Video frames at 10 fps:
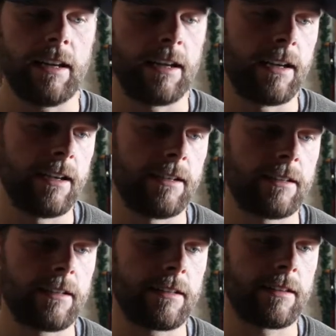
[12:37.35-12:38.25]

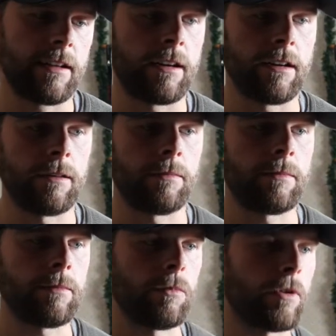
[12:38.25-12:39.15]
And
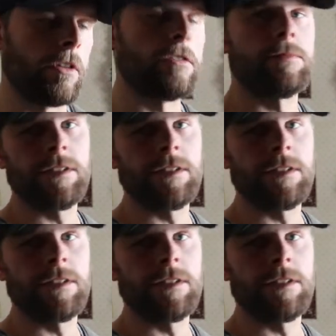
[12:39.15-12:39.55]
one of those